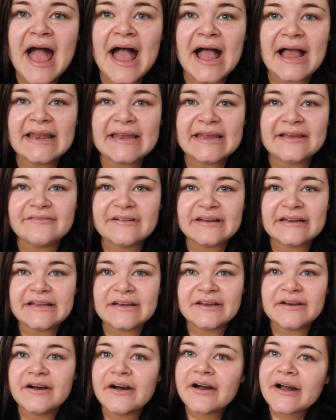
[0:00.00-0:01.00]
I
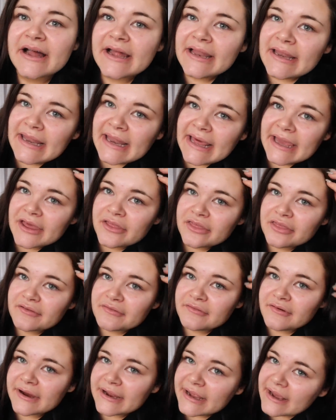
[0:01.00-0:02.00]
literally look like a
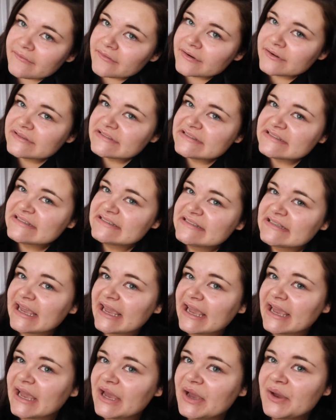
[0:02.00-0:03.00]
3-year-old
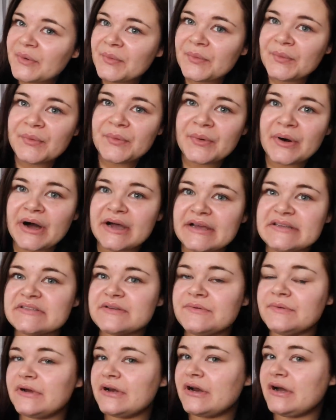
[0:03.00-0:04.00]
today. What is
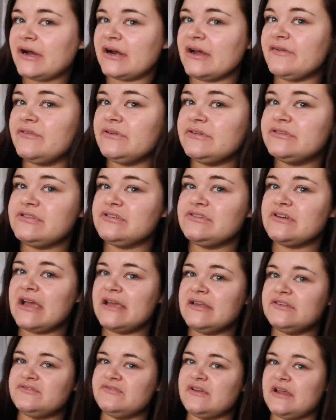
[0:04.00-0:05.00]
going on? I've also
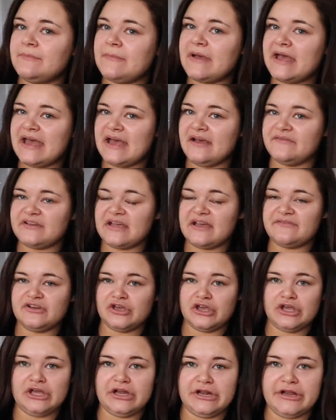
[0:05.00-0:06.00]
tried to straighten my hair after having
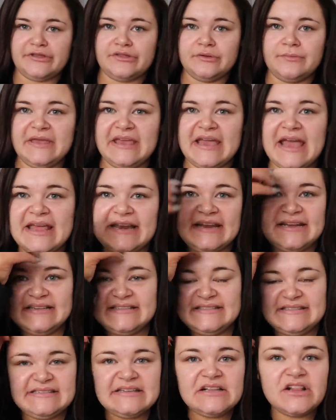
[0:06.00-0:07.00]
a curly on the weekend and
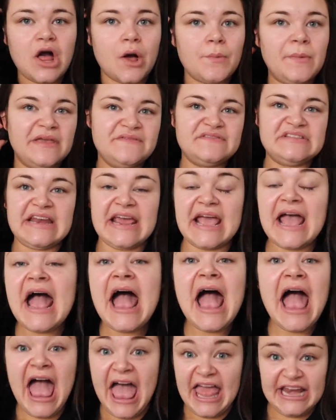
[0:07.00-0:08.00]
it's still got waves in it
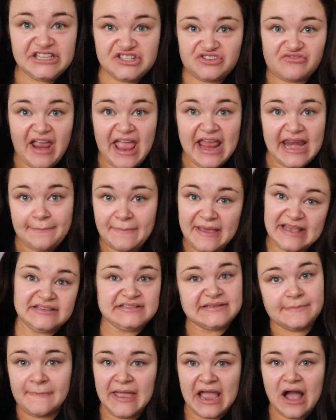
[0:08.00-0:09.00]
and it's really pissing me